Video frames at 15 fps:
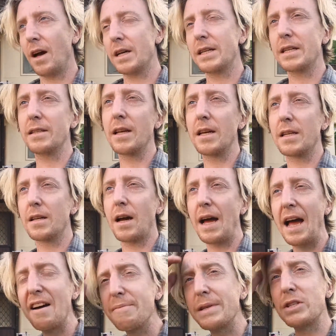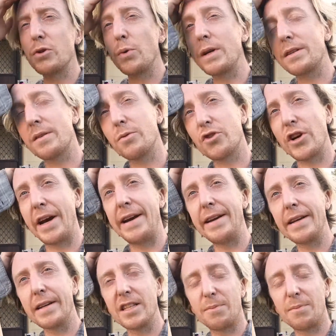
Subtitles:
guess like I have been doing some training.